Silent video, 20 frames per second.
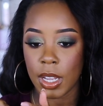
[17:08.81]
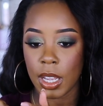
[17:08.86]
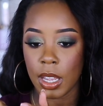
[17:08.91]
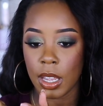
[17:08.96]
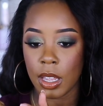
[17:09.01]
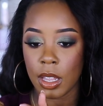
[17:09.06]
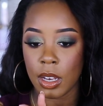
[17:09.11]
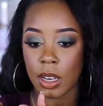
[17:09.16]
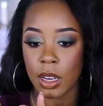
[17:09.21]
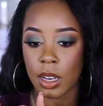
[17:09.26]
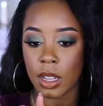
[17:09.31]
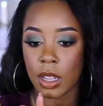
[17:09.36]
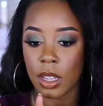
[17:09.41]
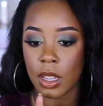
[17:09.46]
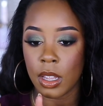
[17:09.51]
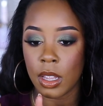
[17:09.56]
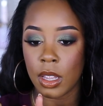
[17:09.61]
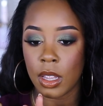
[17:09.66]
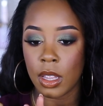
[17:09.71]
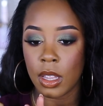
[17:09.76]
hand.
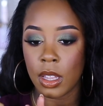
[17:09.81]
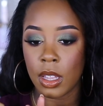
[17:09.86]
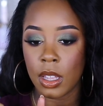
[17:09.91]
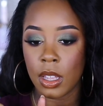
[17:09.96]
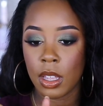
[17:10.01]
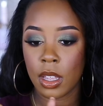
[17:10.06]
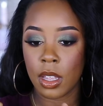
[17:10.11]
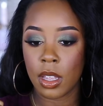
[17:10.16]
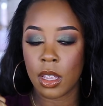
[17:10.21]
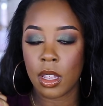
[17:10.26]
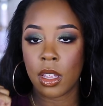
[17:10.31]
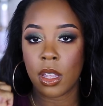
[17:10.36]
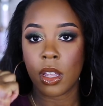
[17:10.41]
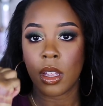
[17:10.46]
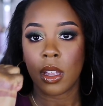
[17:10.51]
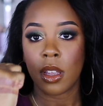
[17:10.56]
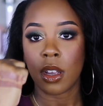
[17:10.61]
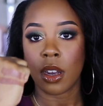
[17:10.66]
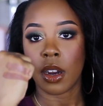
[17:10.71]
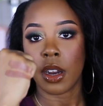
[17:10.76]

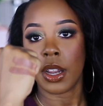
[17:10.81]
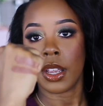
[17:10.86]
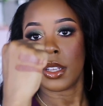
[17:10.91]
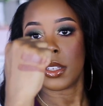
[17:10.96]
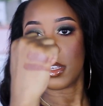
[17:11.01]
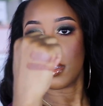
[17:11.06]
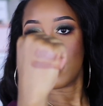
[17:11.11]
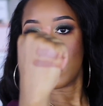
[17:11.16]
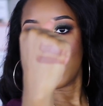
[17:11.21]
All right, so